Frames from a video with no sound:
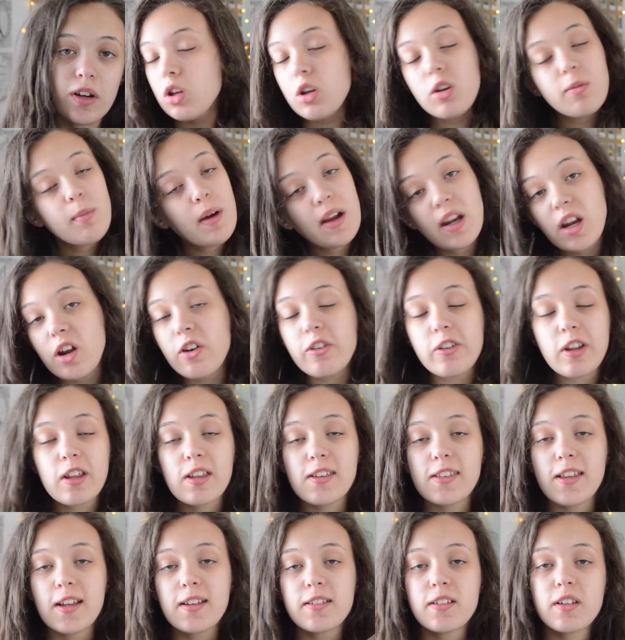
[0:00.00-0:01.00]
You may notice
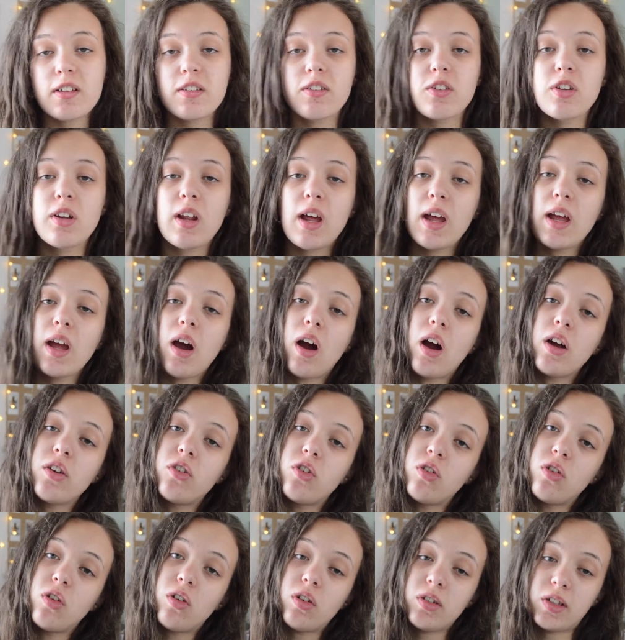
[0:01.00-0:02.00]
that today I
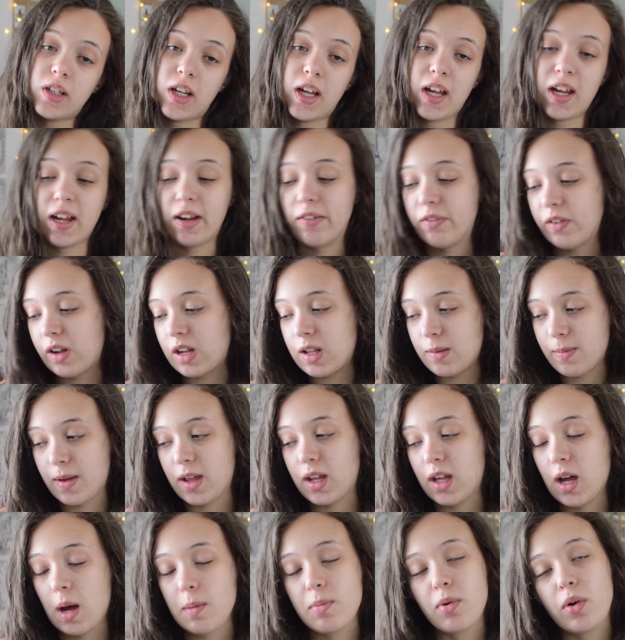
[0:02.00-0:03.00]
do not have any
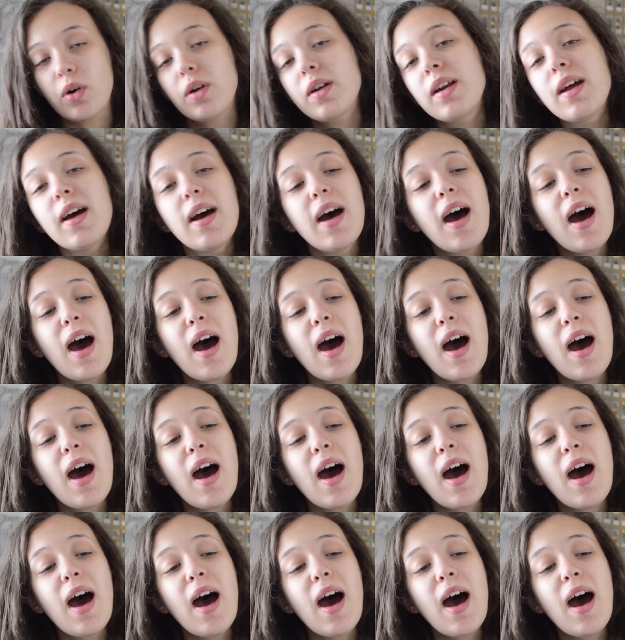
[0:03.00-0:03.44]
makeup on.